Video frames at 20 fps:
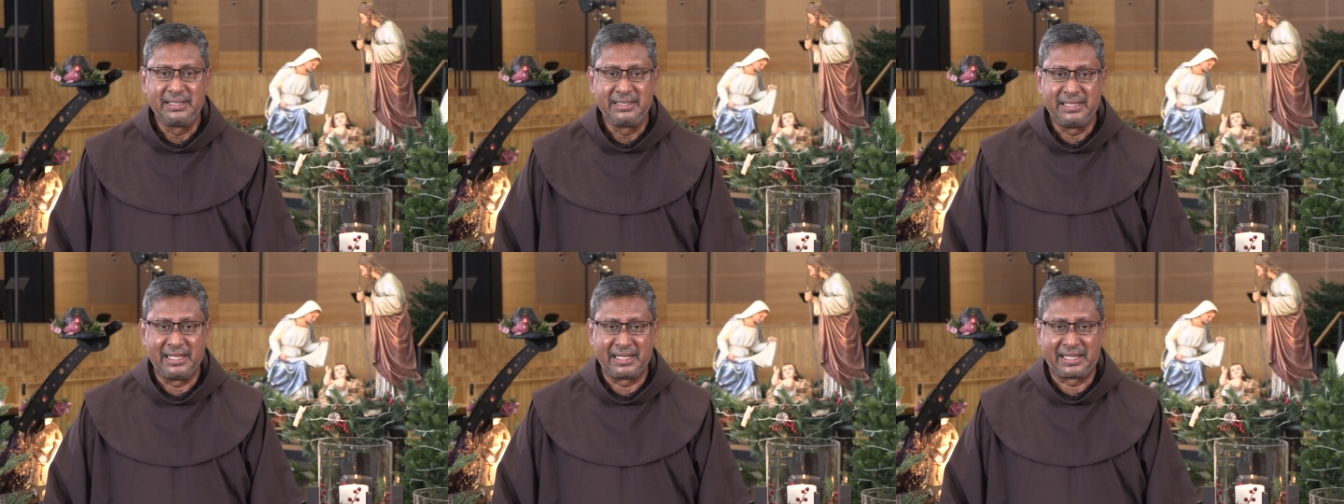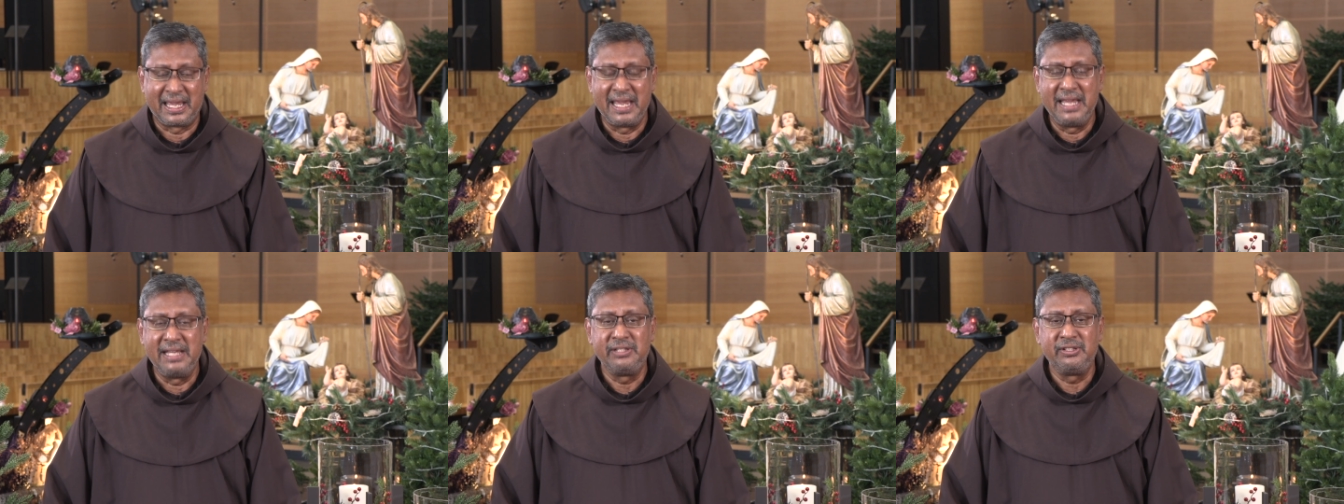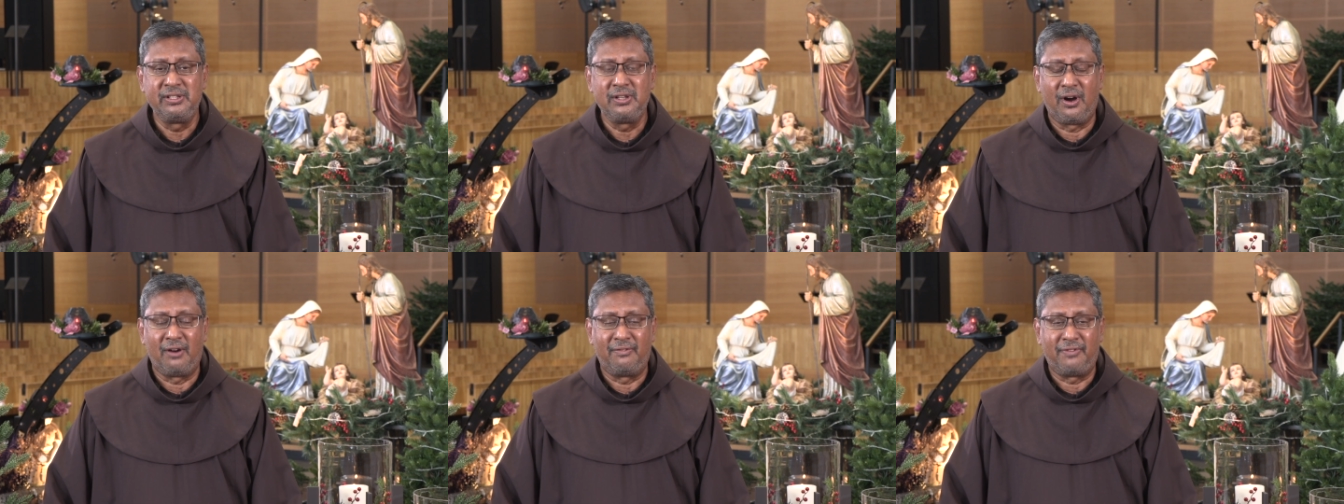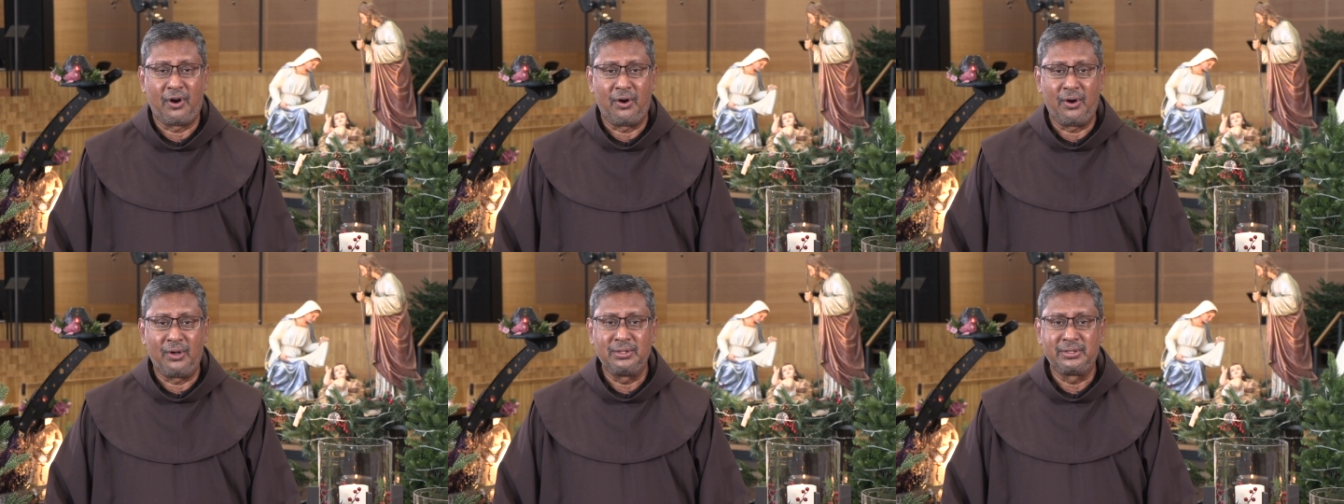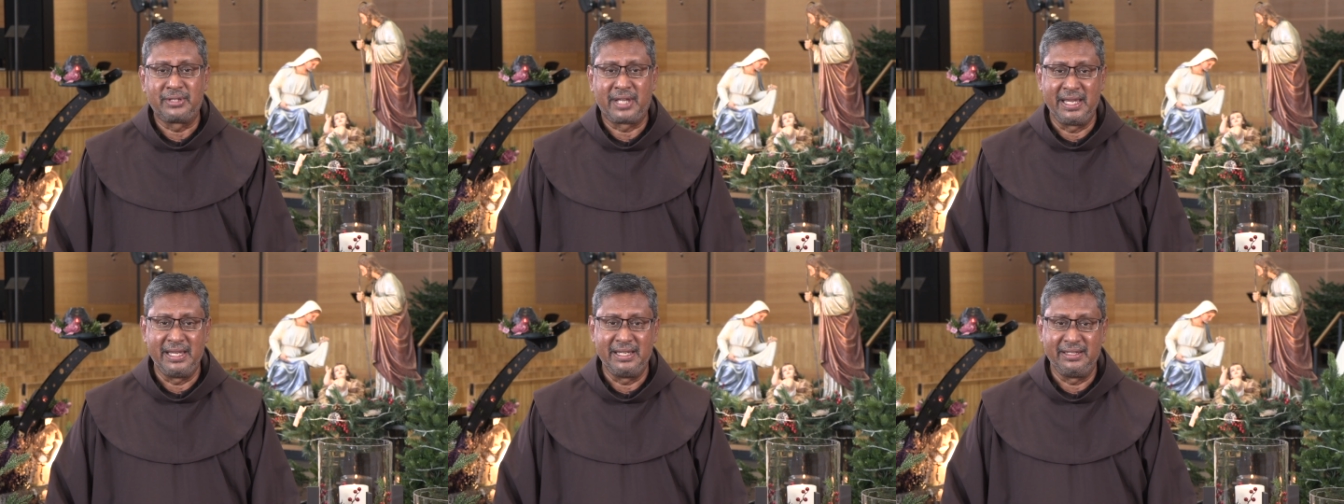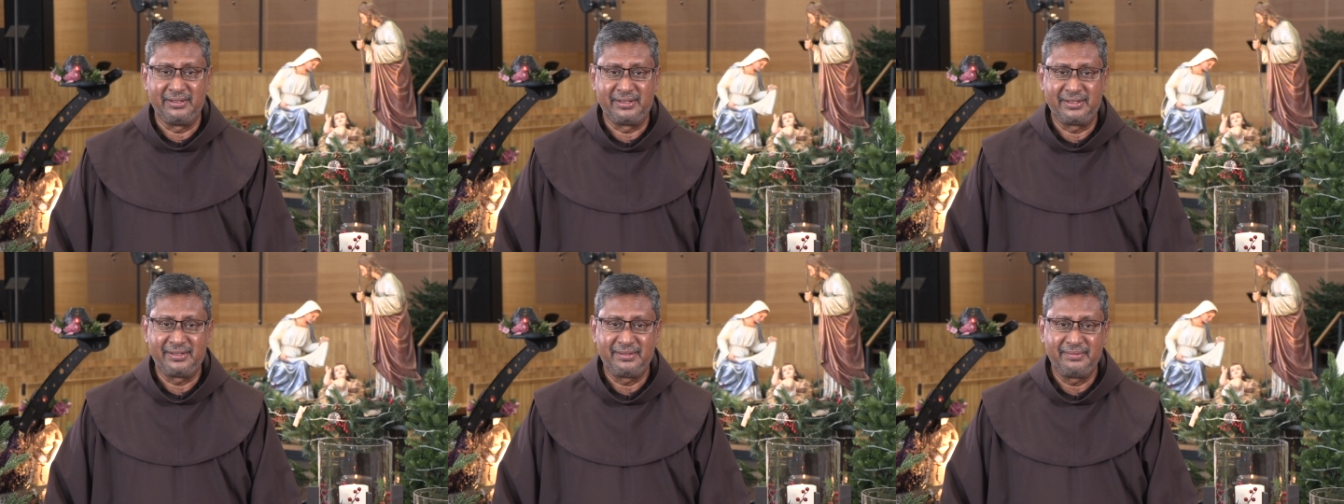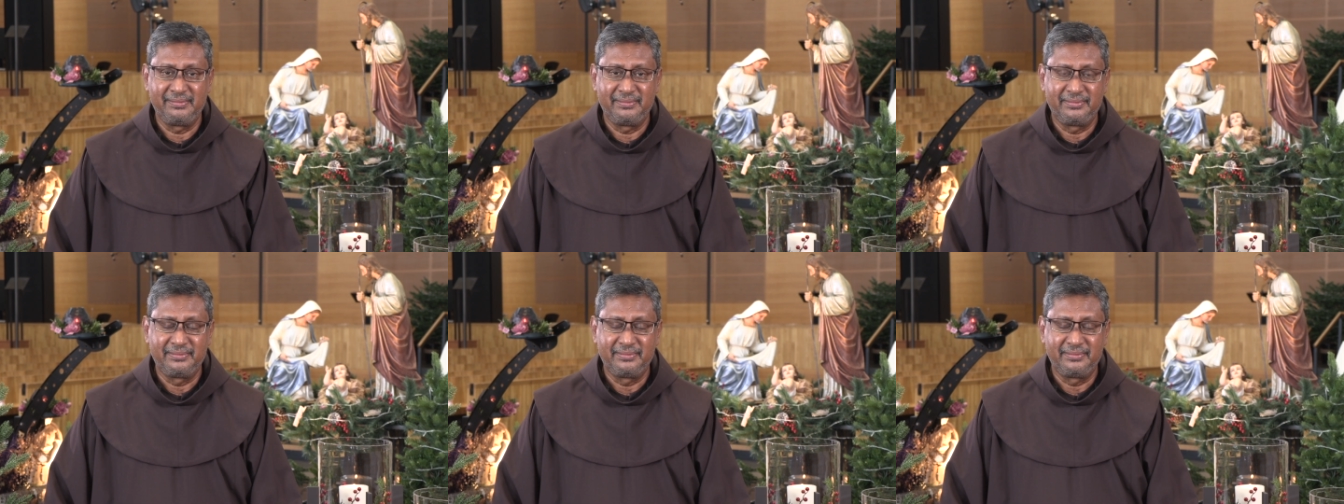the King of all kings.